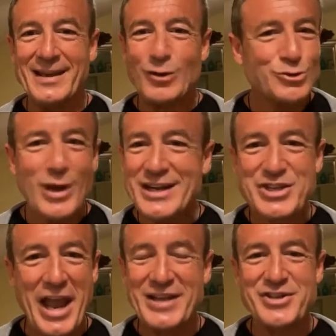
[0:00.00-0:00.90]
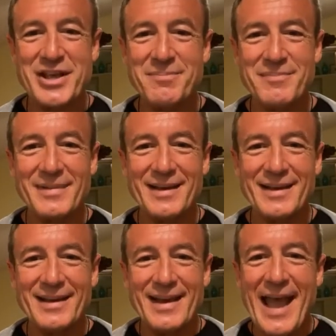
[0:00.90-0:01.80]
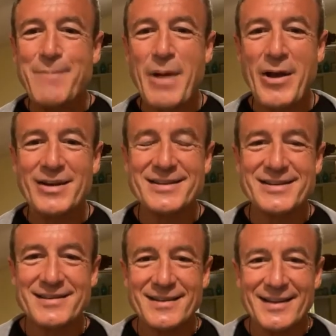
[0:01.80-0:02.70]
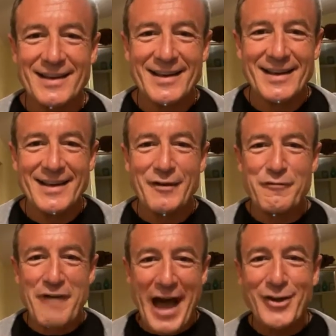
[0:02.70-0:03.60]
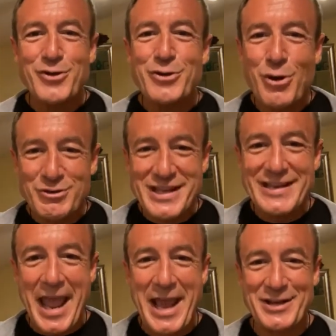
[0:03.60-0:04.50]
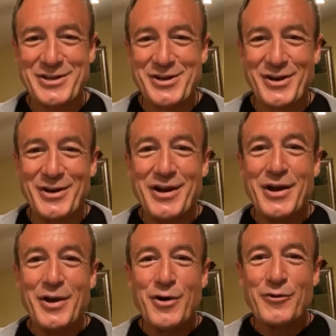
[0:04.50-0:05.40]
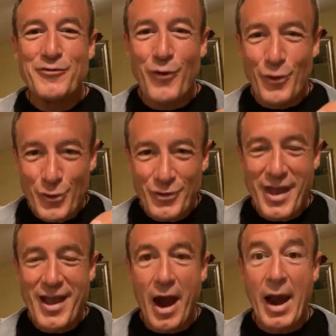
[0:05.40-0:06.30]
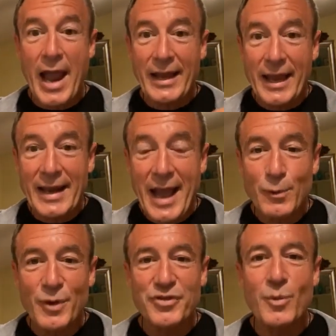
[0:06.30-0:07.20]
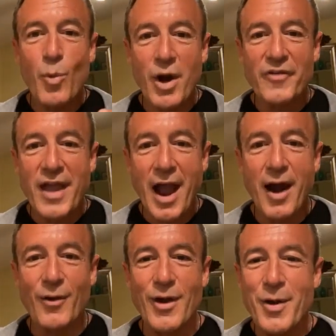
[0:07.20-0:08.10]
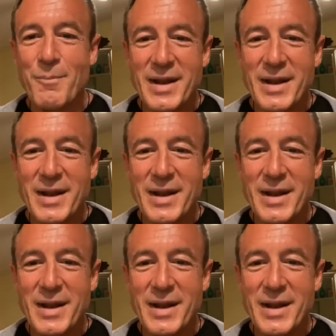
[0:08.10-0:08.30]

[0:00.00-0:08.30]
Don't try to change them. Hey, parents, value your teenager for who they are and connect with them where they are.